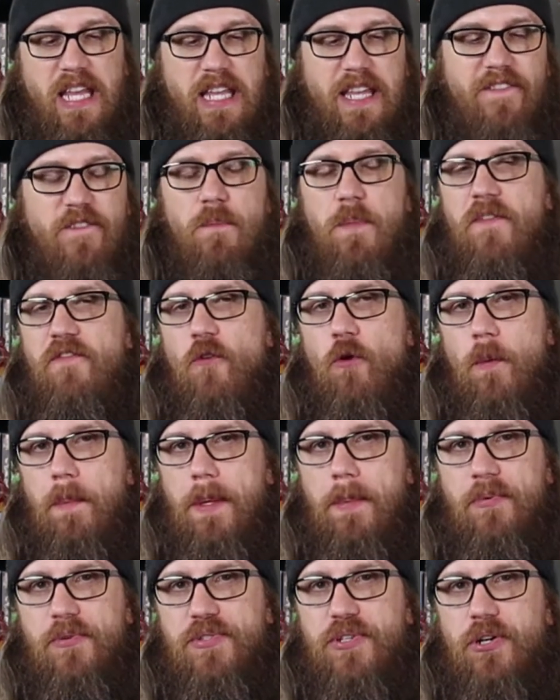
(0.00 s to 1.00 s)
even before
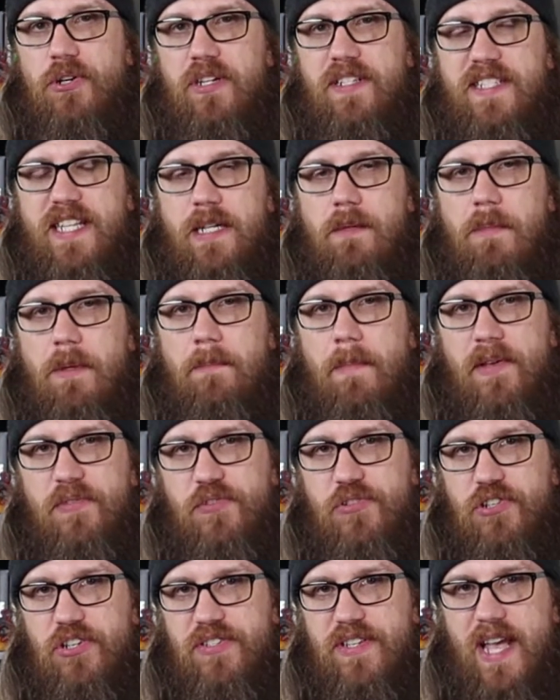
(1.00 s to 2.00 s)
people started sending me
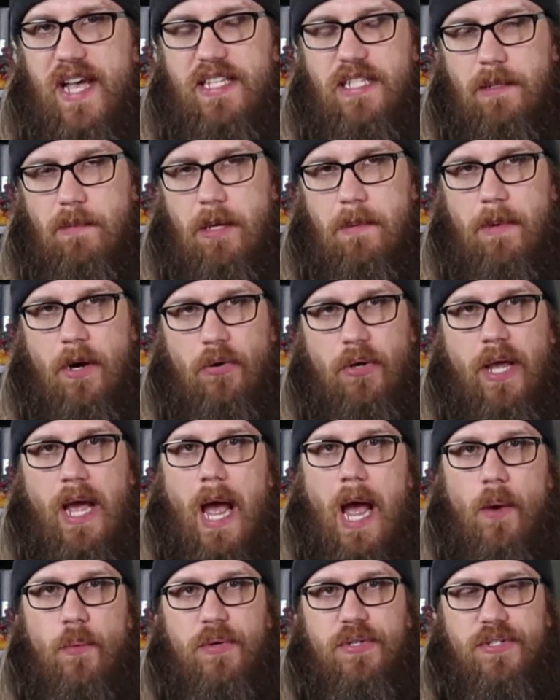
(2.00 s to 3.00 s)
messages asking me about it,
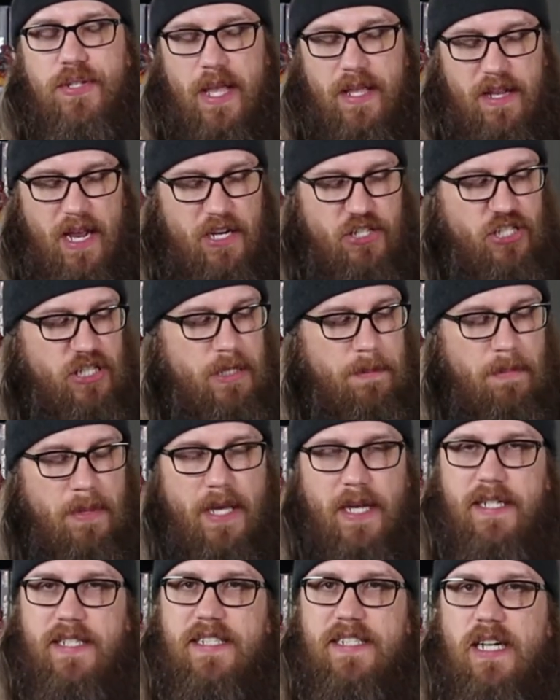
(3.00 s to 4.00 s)
I was actually
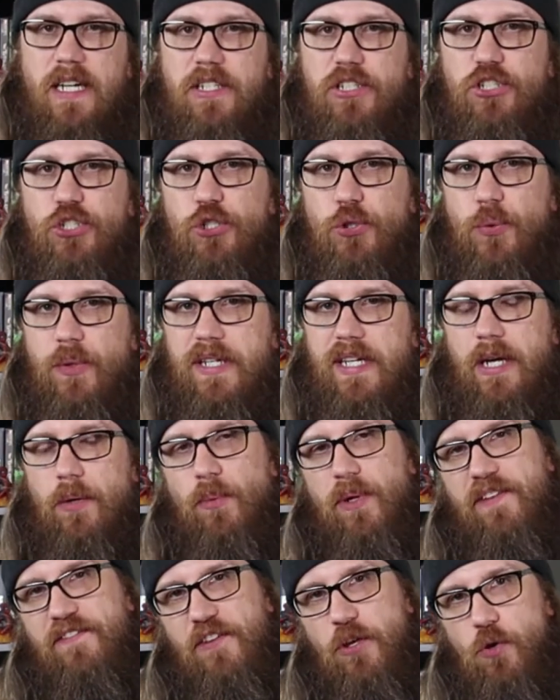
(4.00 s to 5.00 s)
planning on doing a
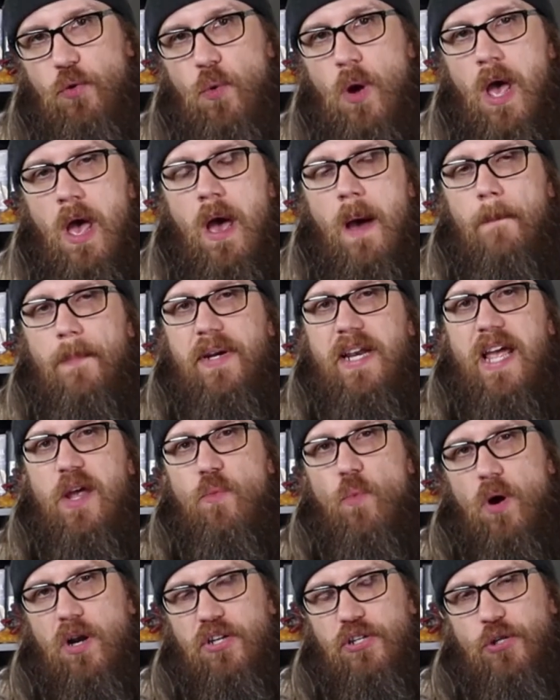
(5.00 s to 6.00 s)
review, but I
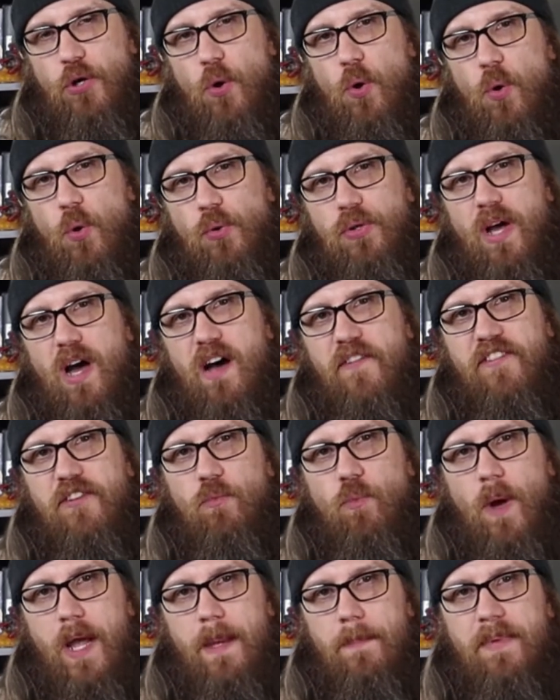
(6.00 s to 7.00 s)
wanted to hold off
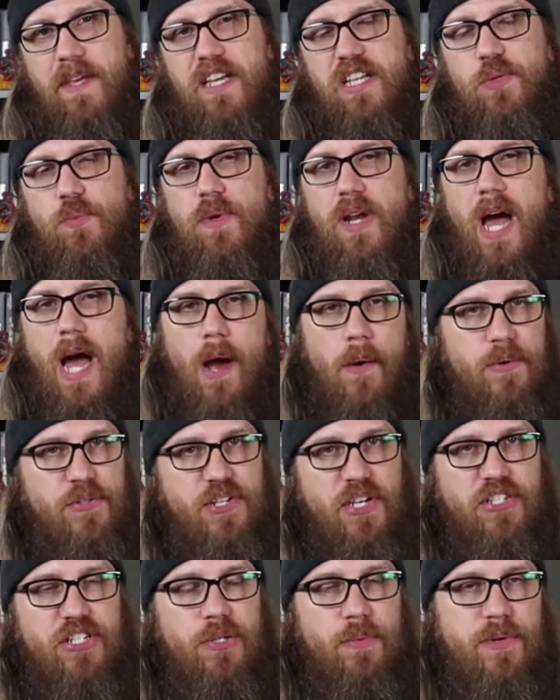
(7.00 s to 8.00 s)
and wait because when I was
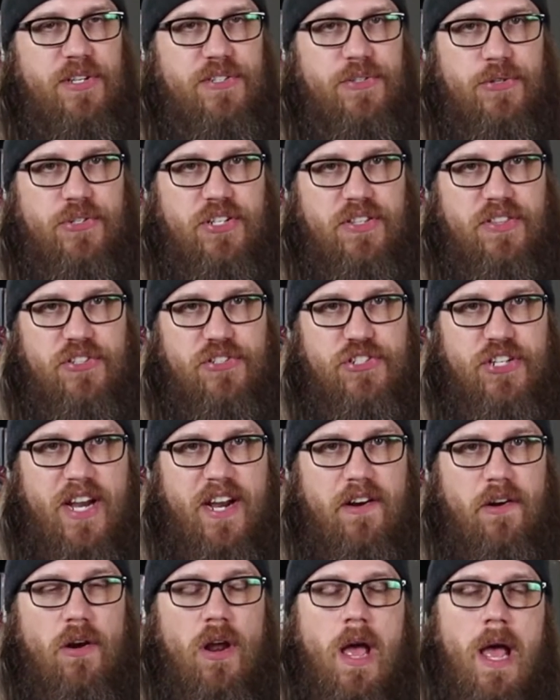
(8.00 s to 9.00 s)
actually researching this
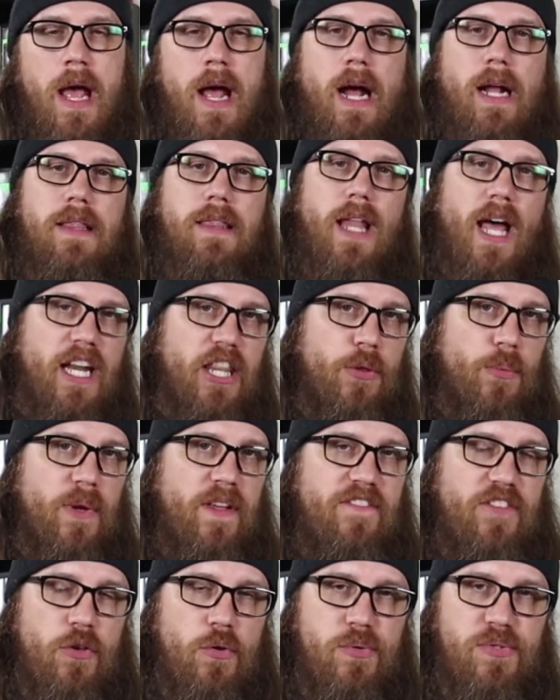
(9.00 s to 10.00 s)
chair, a lot of the
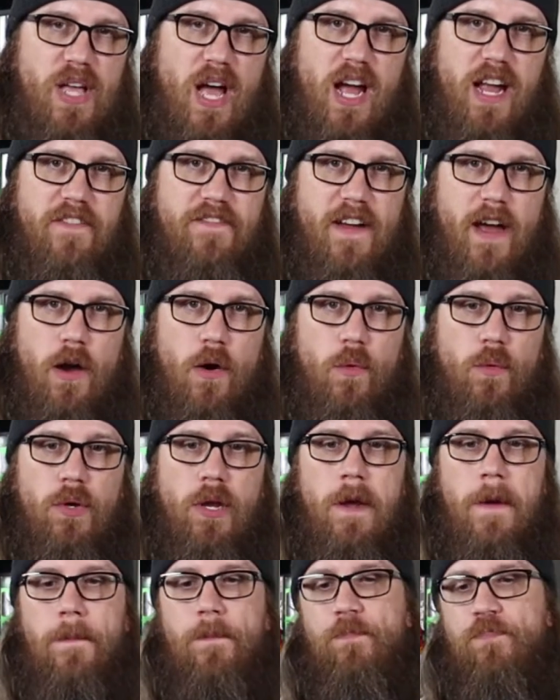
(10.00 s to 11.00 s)
reviews I found
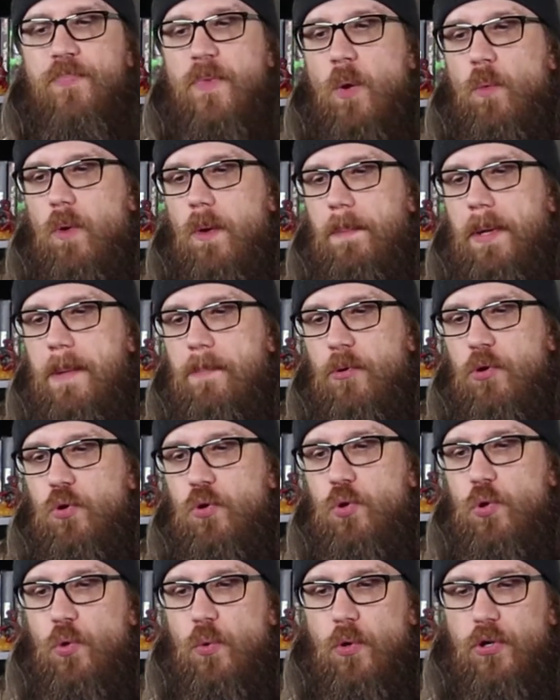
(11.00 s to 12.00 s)
were people
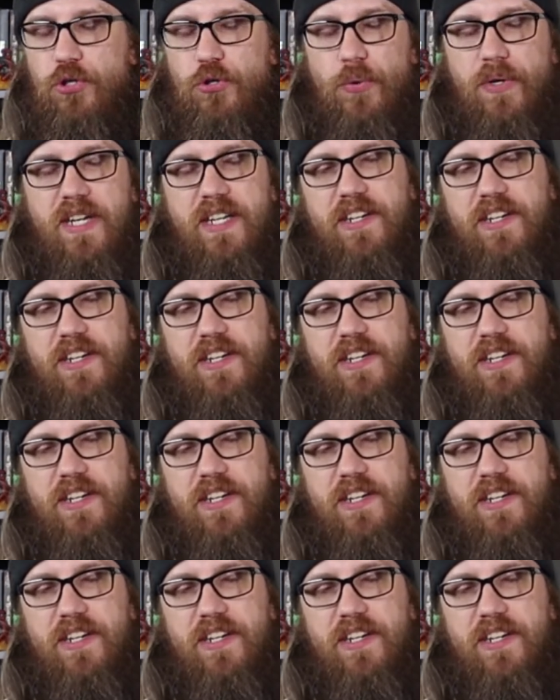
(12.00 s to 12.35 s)
who were doing